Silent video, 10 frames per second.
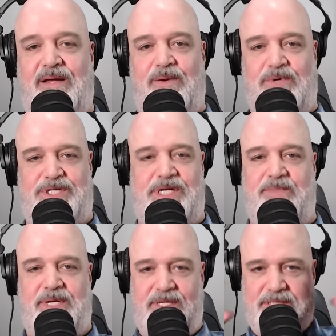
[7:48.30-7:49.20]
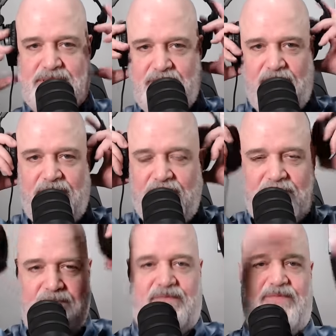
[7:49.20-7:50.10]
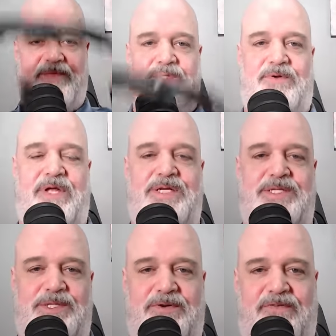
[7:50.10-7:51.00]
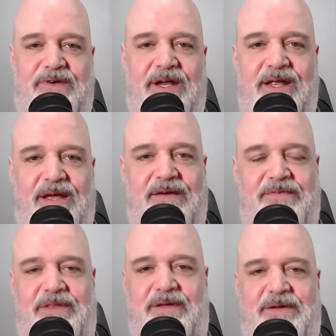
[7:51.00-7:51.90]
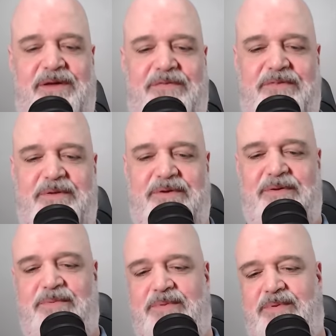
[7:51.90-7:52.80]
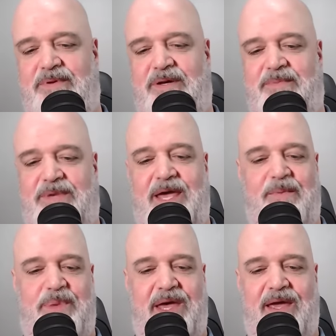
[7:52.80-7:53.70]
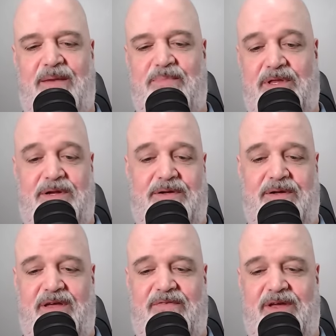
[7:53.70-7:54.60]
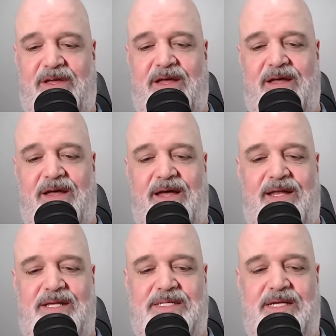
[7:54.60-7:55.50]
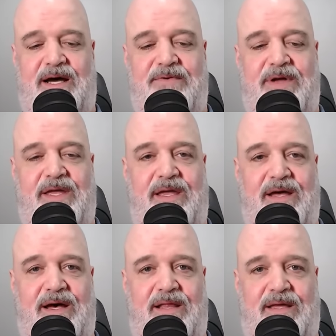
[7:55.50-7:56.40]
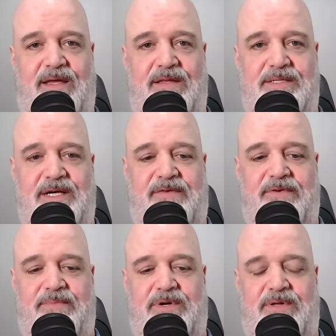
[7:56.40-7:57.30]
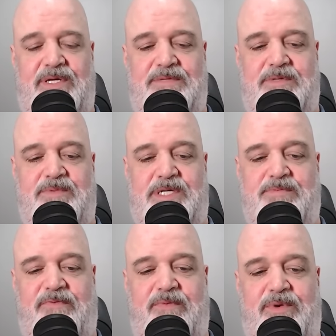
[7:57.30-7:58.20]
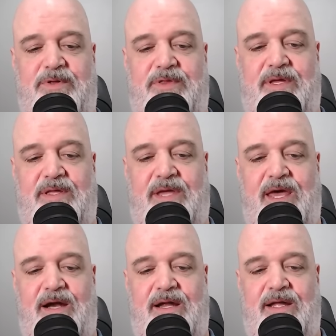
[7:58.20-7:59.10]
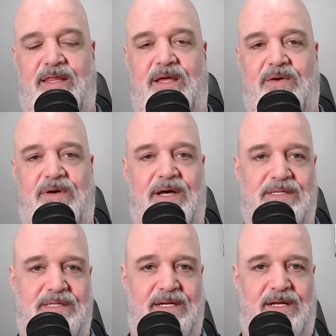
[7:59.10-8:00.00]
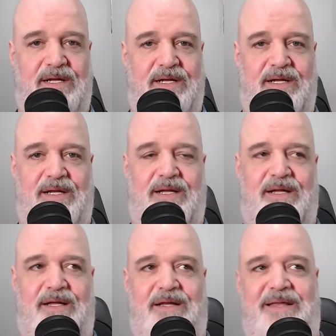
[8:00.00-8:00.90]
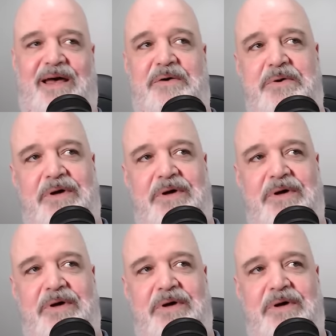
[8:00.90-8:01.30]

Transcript: Which he means, you know, donations or funding of the campaign, political giving. And he's a high-ranking guy. Like, he looks after both, he's responsible for both Canada and the U.S. Now,